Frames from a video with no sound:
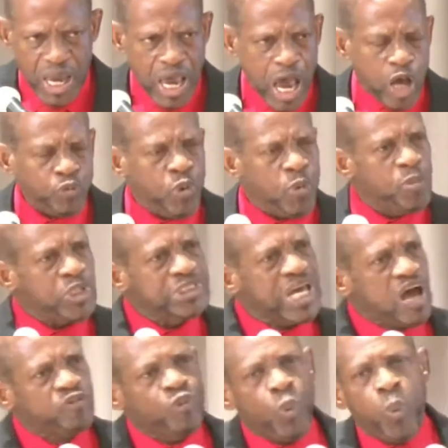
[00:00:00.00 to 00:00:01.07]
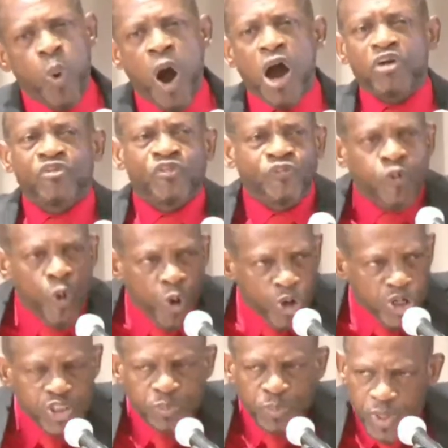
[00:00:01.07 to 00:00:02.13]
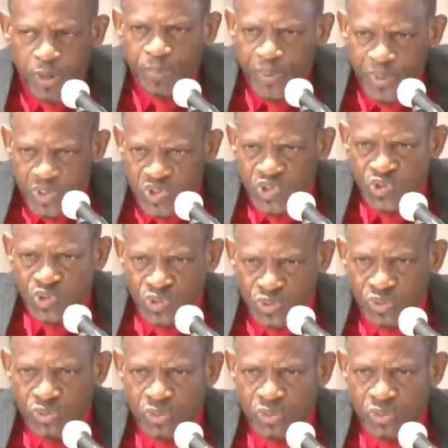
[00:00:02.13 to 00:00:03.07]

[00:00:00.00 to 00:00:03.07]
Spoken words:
And we must have one focused purpose.